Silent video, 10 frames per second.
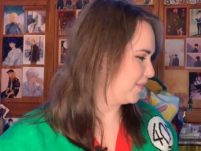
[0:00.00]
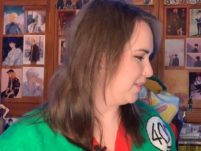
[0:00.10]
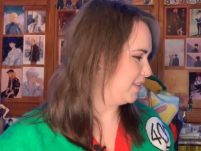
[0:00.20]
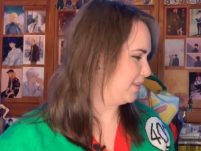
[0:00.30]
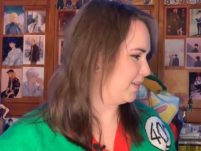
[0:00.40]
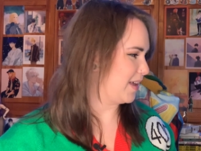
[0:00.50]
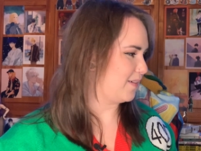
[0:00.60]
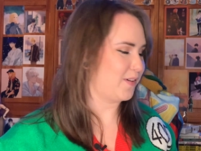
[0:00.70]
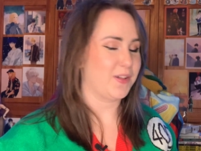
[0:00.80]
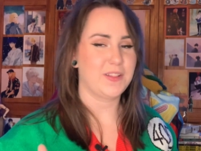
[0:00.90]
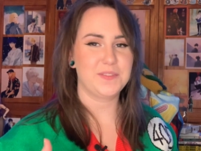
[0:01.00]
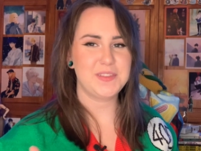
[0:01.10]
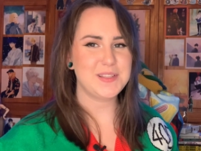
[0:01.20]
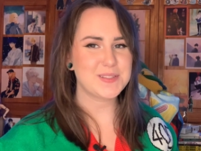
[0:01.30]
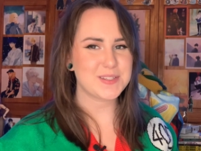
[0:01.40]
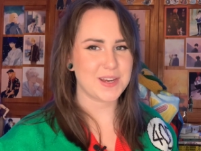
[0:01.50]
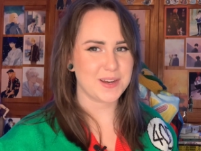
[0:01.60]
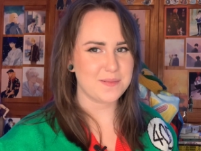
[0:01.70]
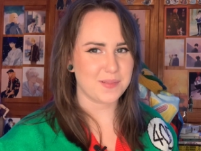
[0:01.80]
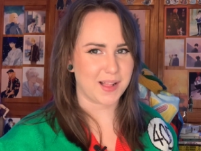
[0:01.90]
we do have all of these
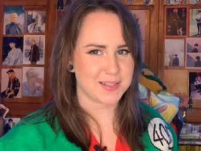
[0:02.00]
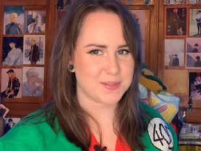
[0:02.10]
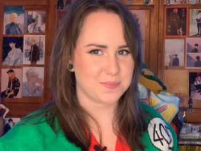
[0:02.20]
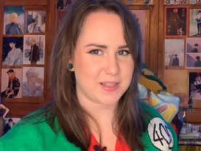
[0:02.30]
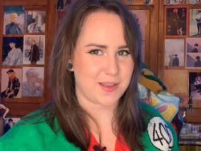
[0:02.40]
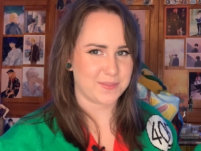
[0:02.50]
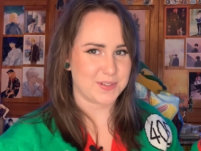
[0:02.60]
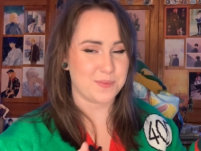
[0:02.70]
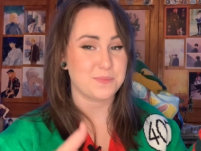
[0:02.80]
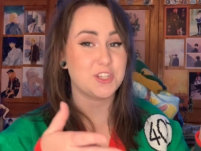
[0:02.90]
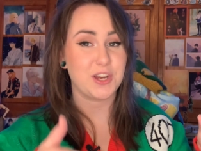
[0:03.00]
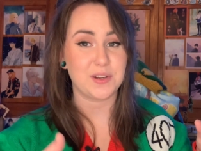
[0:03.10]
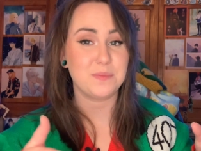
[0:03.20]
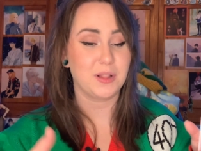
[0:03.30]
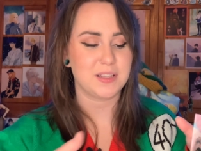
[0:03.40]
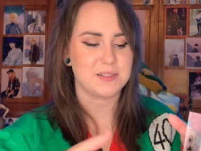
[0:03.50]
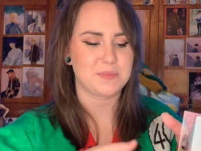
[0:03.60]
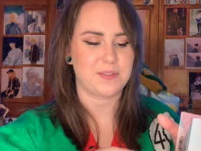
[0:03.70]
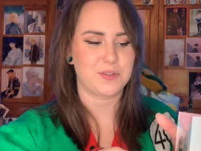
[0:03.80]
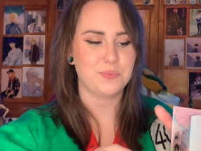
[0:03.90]
cherry blossoms after cherry
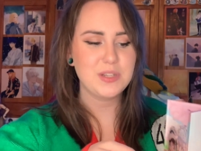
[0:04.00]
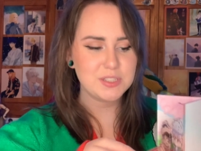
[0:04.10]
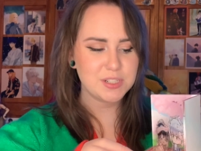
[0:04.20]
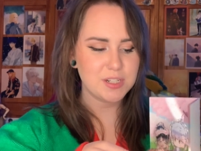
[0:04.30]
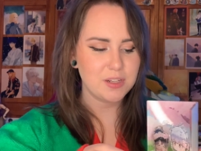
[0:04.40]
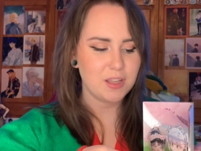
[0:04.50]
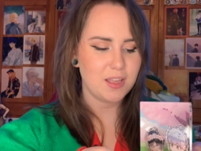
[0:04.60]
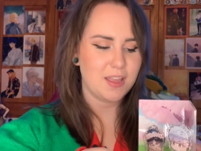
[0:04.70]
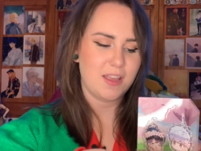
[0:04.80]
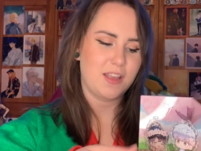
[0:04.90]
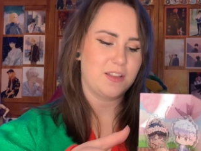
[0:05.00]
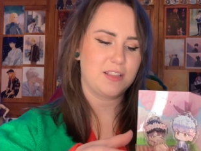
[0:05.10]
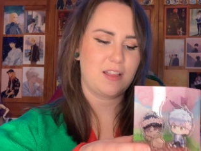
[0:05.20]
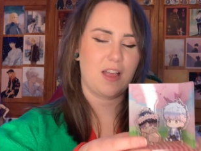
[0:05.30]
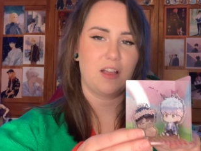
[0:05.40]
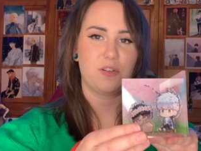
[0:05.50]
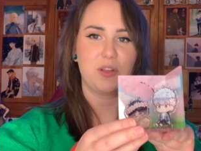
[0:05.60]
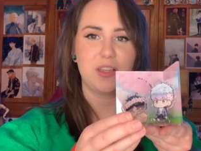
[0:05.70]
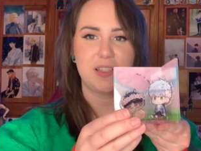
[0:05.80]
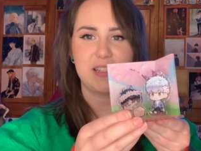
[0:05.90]
blossoms after winter uh,
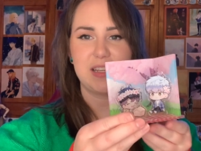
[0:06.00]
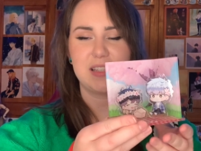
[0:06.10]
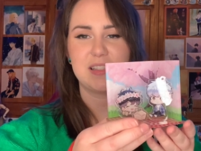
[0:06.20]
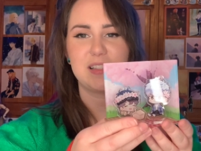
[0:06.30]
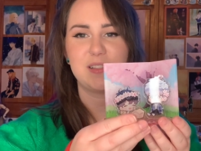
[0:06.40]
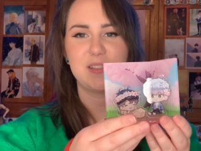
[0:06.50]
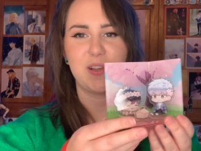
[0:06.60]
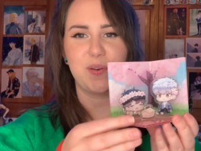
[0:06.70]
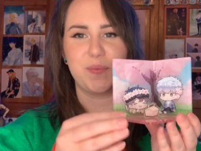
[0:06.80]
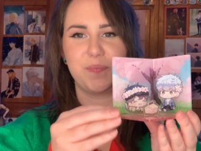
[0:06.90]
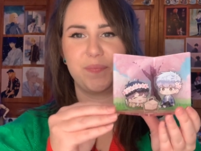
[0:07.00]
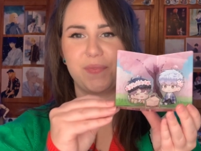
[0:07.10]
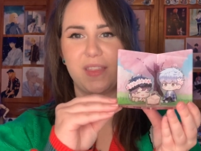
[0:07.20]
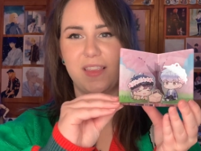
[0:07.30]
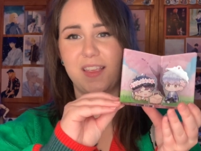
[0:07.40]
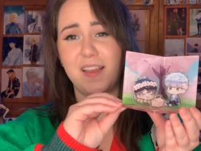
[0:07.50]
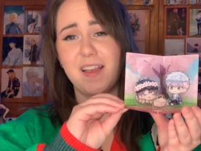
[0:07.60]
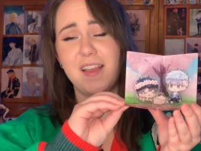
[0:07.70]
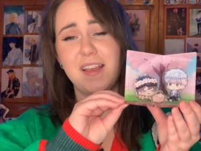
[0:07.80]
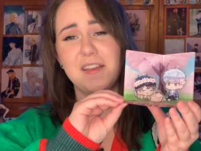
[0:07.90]
acrylic stands. So
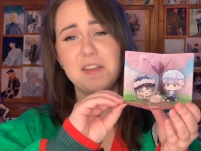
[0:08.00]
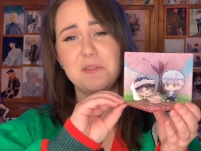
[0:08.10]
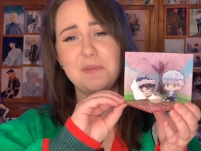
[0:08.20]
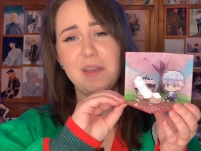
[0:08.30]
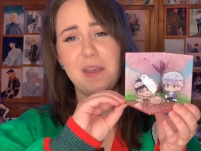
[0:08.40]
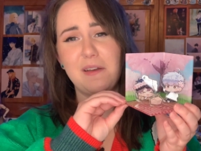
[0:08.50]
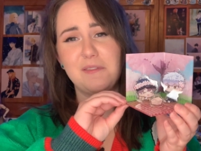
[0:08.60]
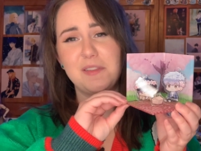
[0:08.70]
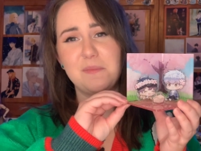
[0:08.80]
here we have them